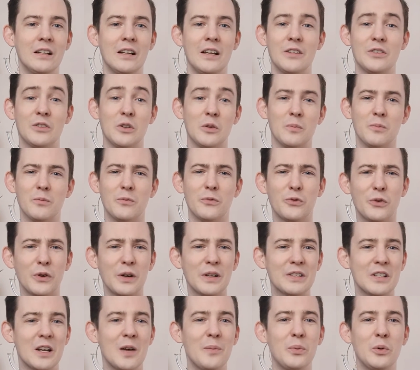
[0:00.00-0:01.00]
So, for
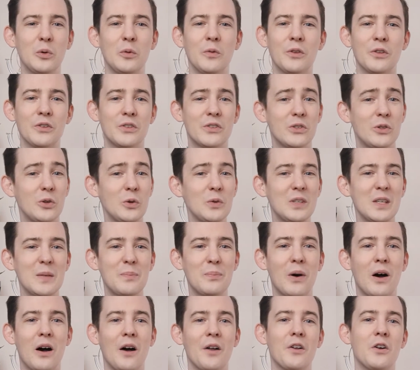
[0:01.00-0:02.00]
example, the SUSY
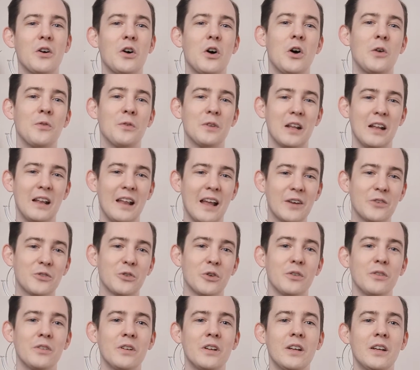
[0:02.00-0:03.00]
partner of an
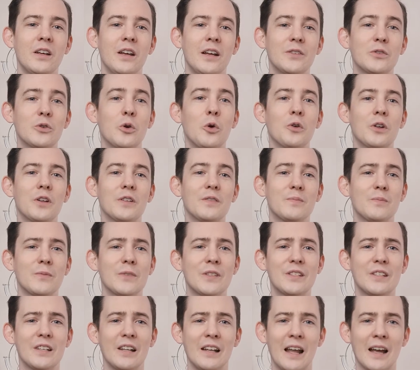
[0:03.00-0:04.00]
electron is called a
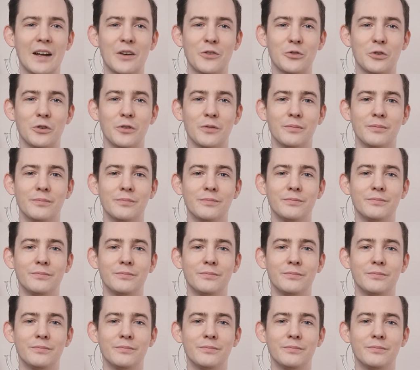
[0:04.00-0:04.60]
selectron.